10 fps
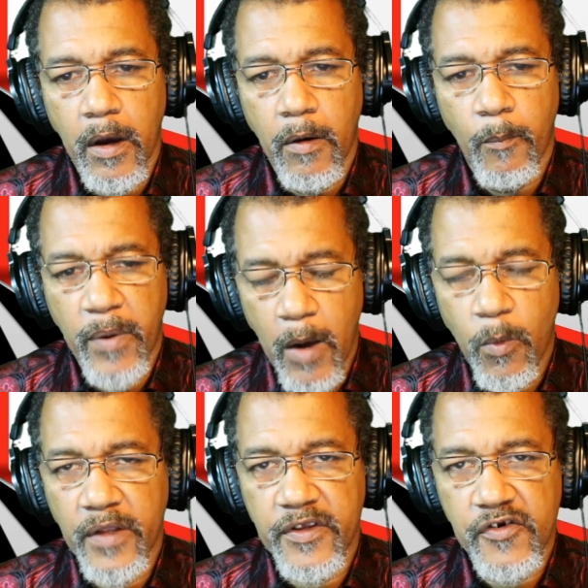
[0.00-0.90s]
But I
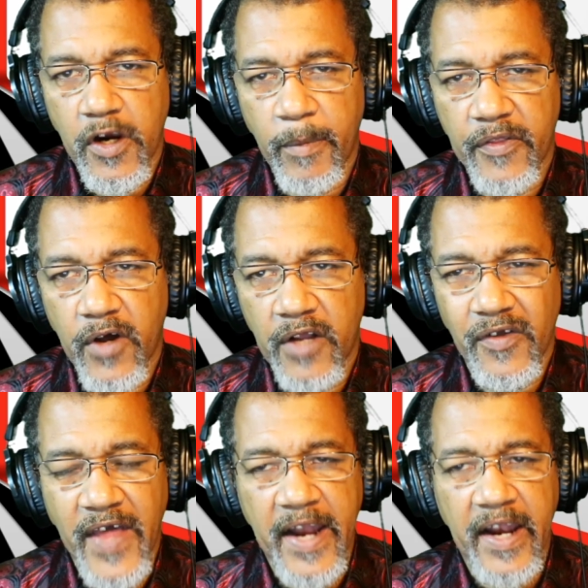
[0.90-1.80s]
wanted to share my thoughts on
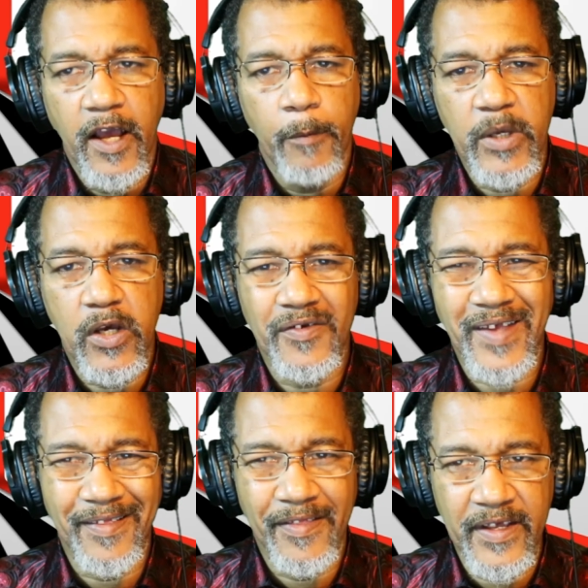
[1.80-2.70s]
that because
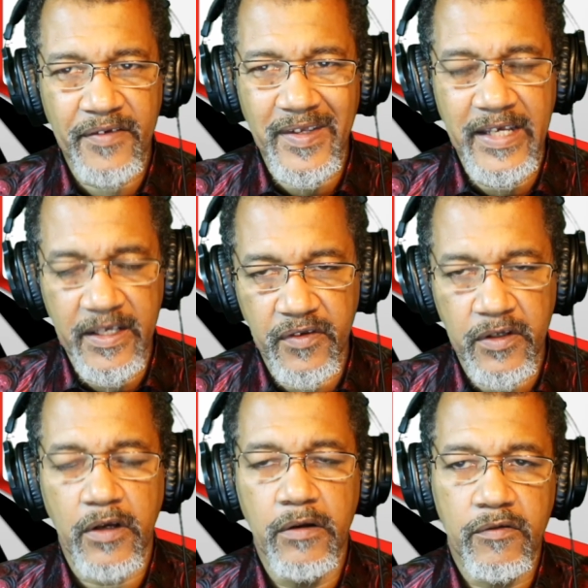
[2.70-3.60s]
this isn't
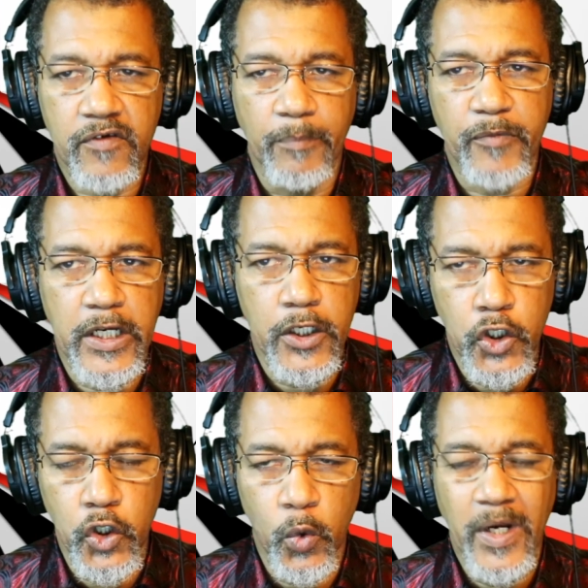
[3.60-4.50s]
something new.